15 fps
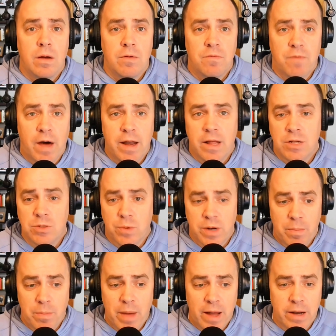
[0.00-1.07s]
Financial
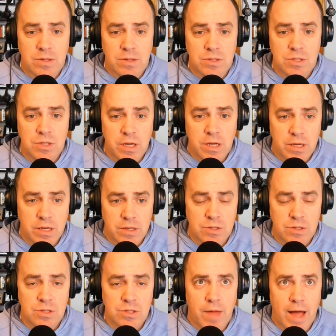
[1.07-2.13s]
independence
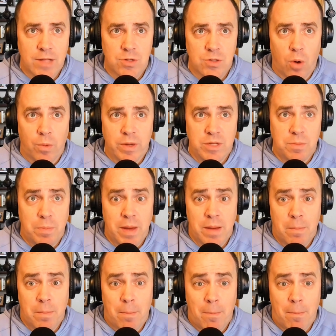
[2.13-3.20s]
that's always
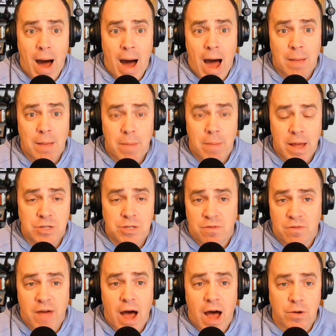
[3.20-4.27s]
been my
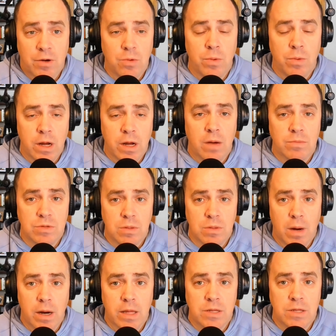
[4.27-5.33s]
major value when it comes
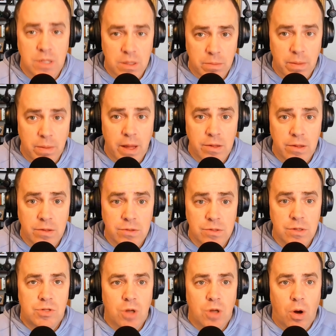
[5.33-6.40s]
to money, is independence.
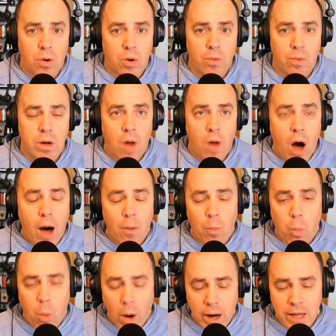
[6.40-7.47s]
So not
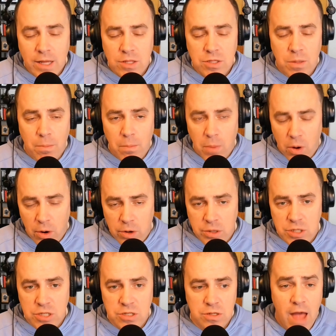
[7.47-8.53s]
wanting to
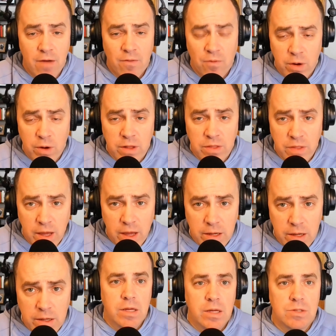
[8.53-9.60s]
merge
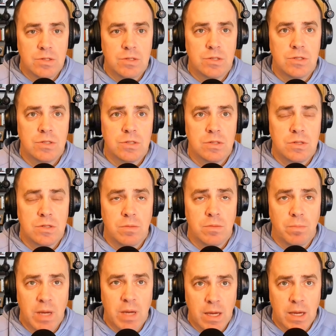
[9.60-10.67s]
everything is, to
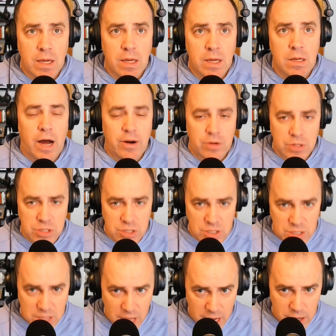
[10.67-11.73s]
me,
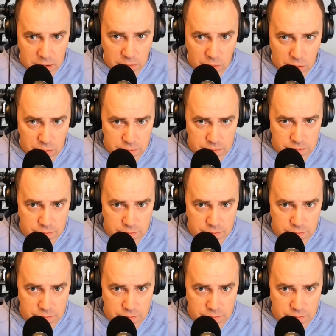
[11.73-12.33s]
understandable.